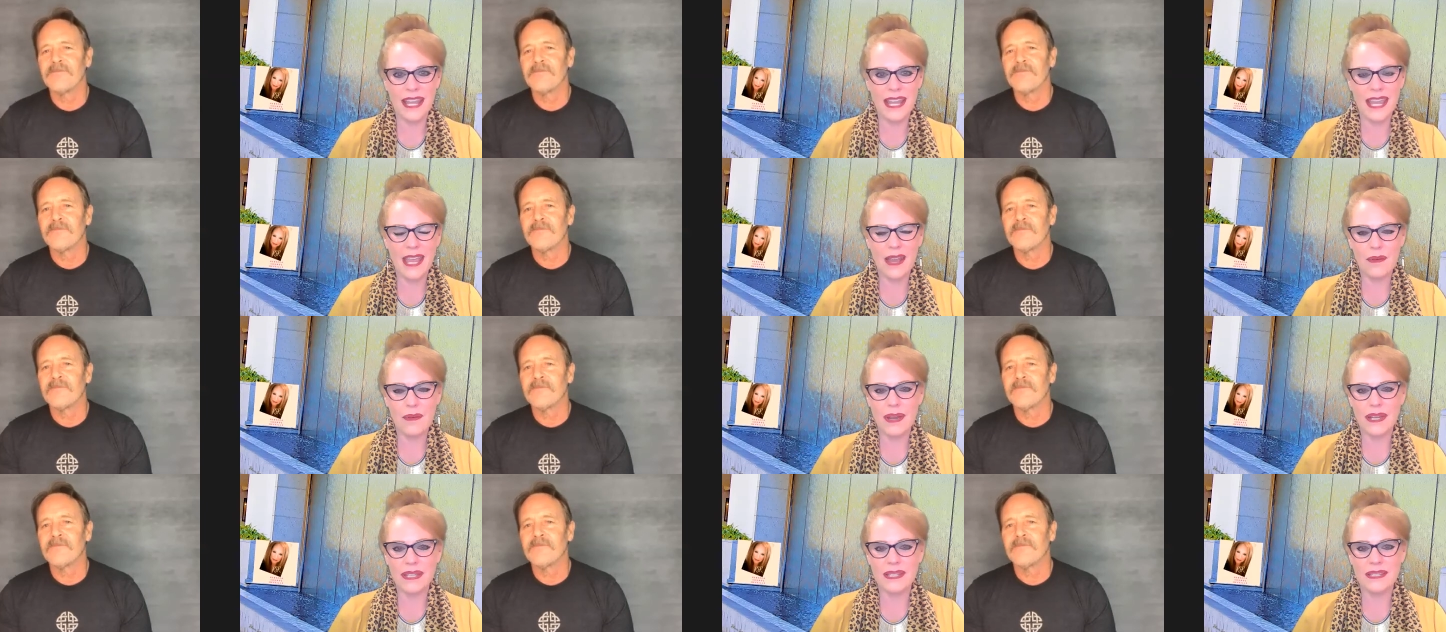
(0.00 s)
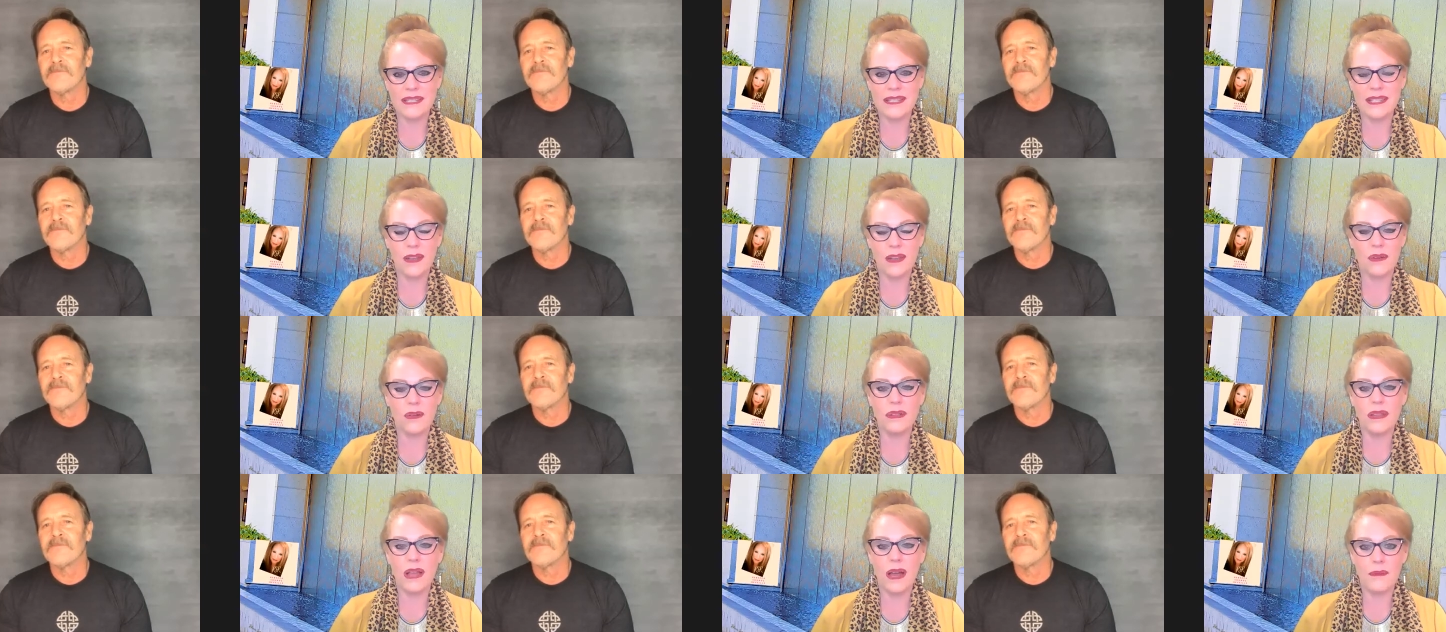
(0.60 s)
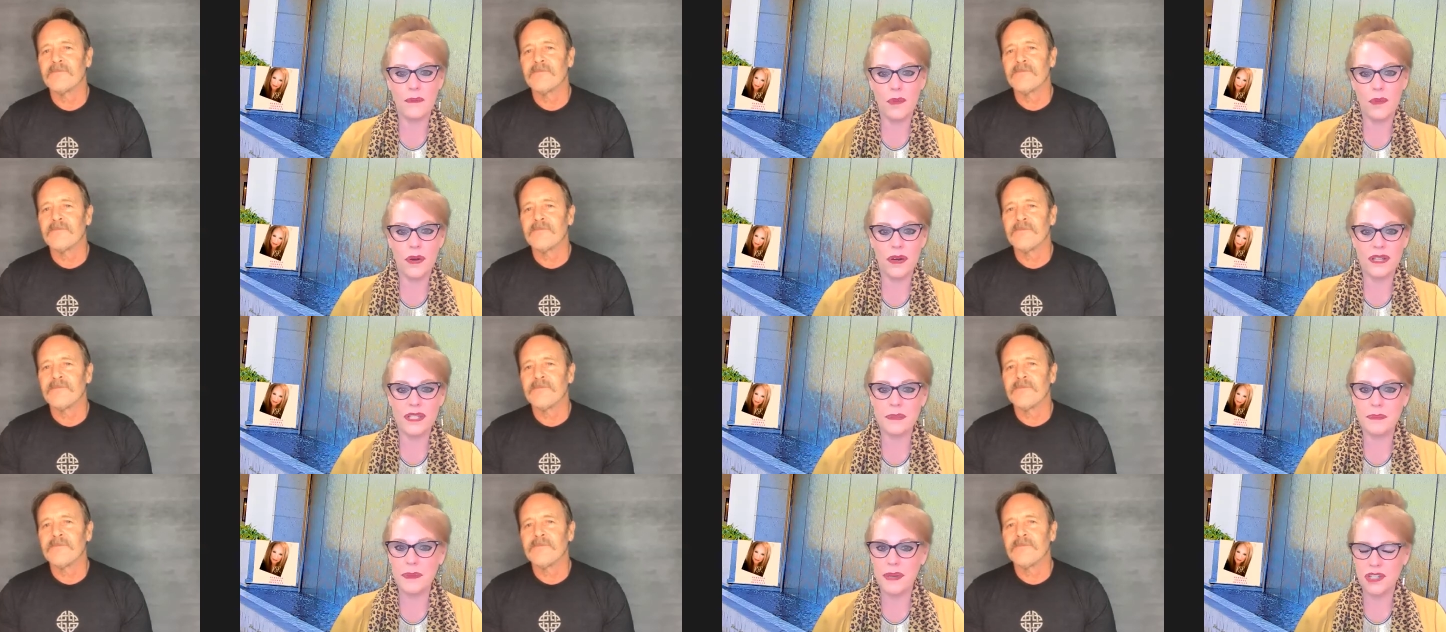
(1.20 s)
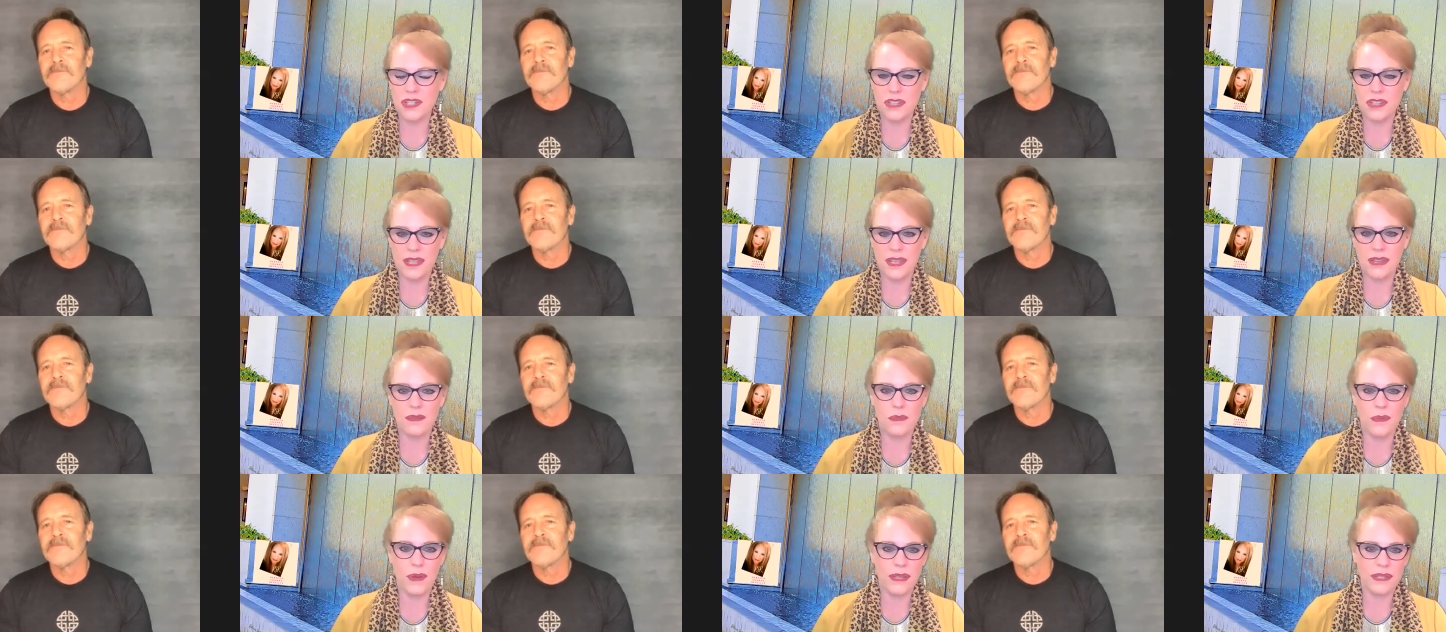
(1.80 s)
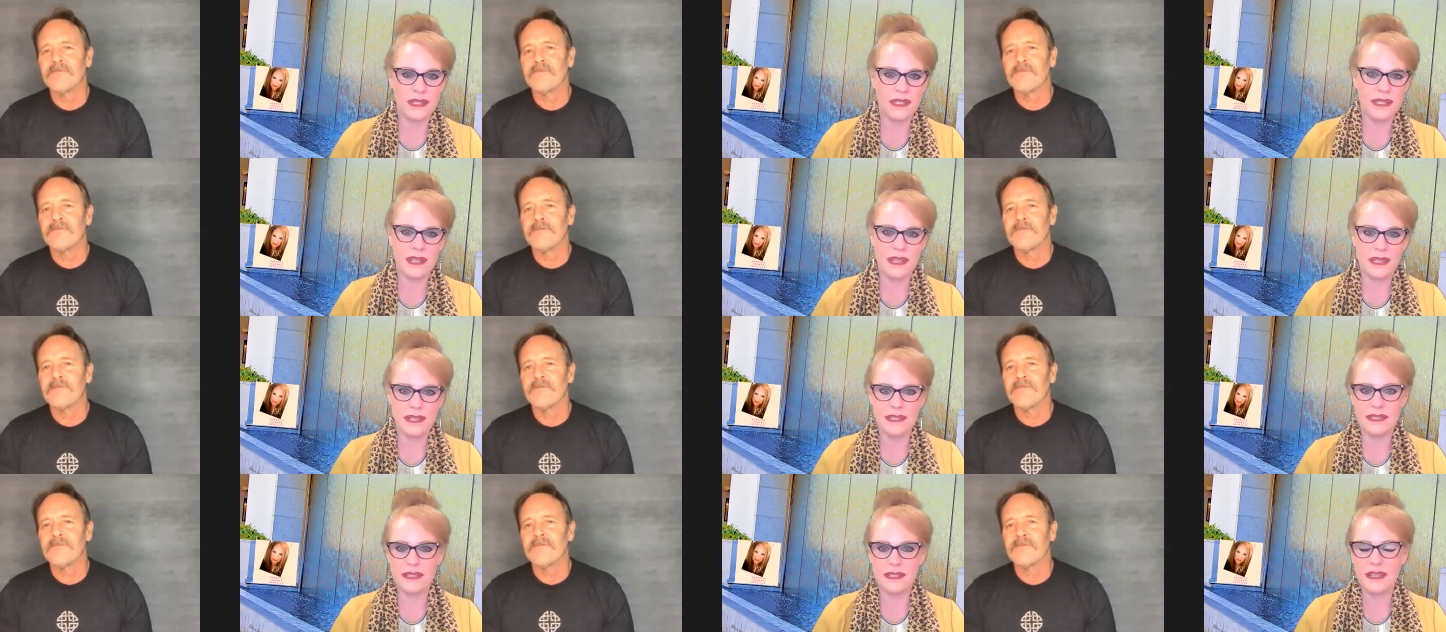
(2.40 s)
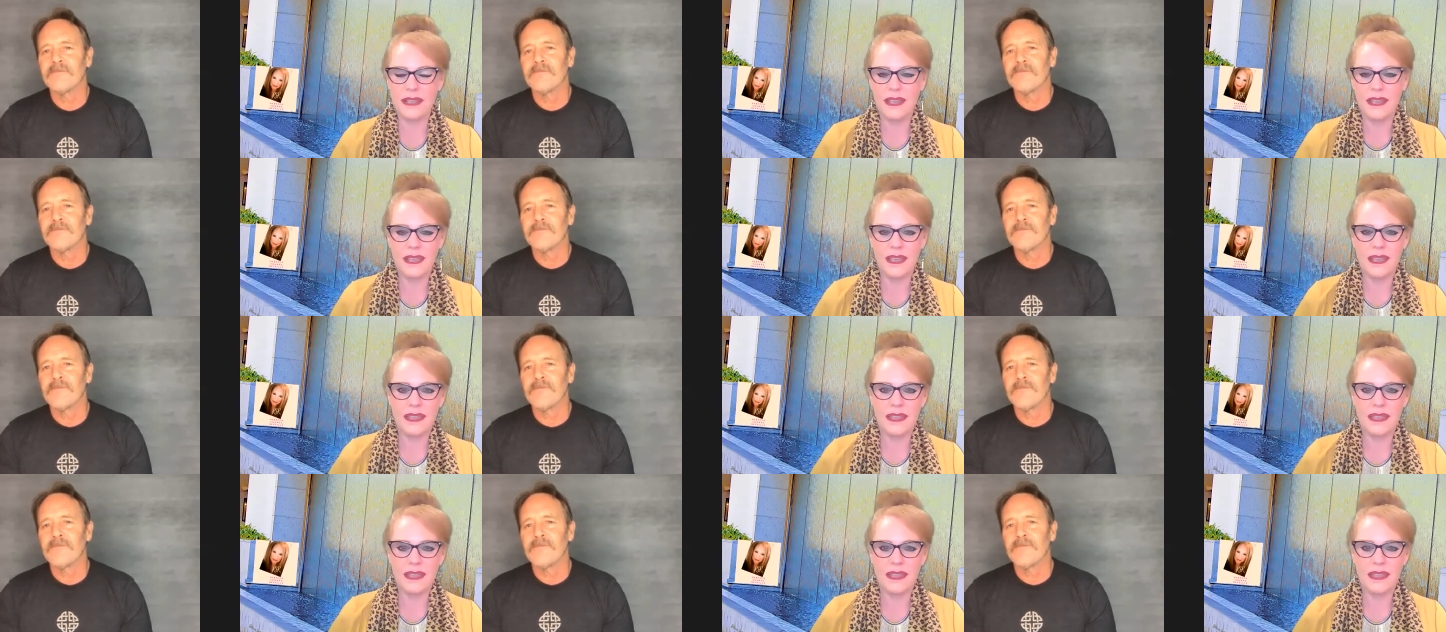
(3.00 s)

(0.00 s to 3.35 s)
Speaker 1: and I can't wait to see a whole lot more, especially once this